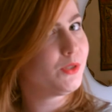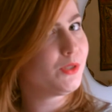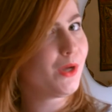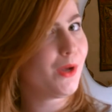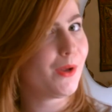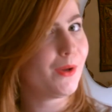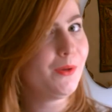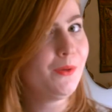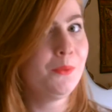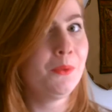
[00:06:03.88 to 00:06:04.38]

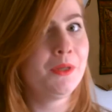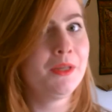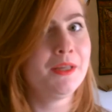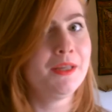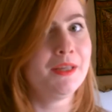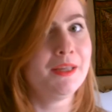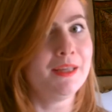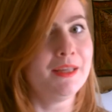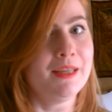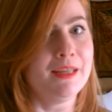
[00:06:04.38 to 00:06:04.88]
So
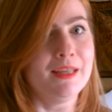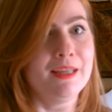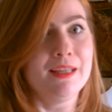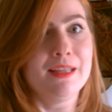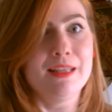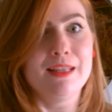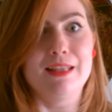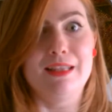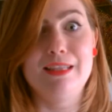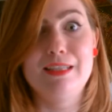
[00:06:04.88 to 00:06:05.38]

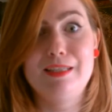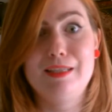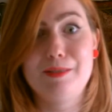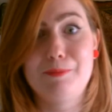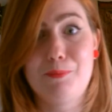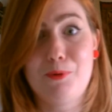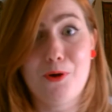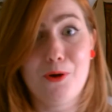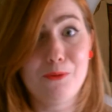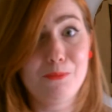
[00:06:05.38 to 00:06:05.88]

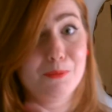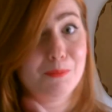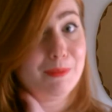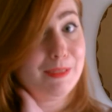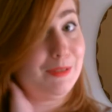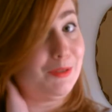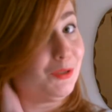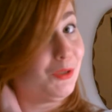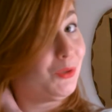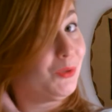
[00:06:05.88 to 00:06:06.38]
this is
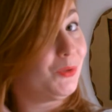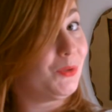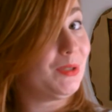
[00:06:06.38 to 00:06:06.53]
probably the